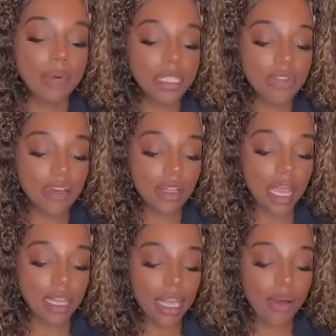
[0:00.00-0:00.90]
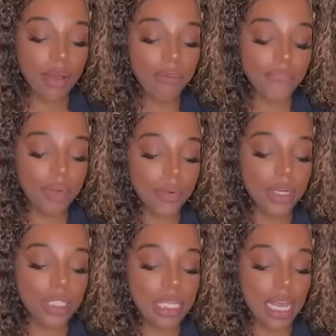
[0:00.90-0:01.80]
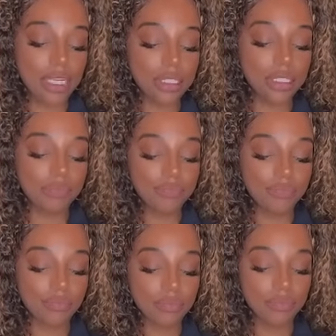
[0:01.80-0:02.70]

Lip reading: Spirit, what is the final likely outcome for water signs?